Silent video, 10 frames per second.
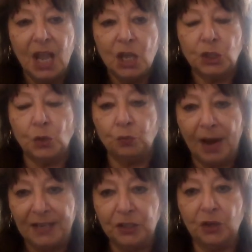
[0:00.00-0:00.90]

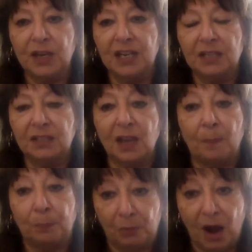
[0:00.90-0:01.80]
Surrender is a
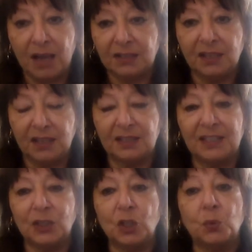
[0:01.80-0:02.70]
process.
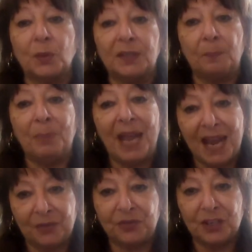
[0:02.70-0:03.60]
This is what the
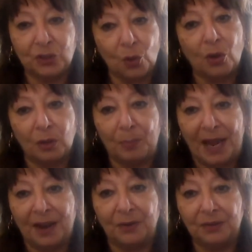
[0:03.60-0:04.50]
path is all
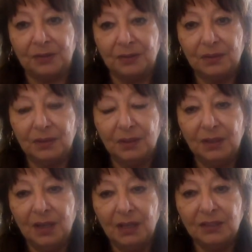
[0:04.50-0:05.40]
about.
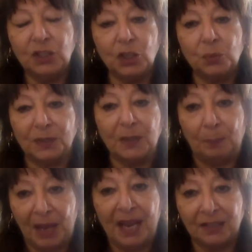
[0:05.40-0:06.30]
This is what the
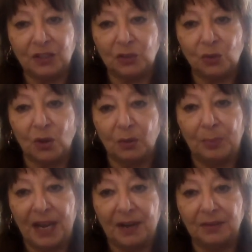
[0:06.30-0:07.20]
path is all
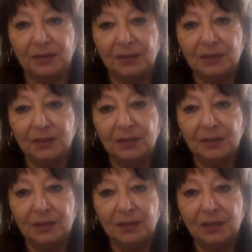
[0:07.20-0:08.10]
about.
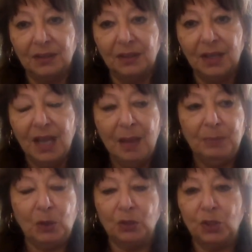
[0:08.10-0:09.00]

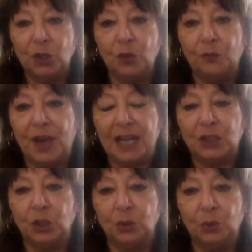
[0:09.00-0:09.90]
Because you've got
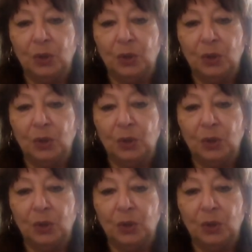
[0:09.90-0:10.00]
to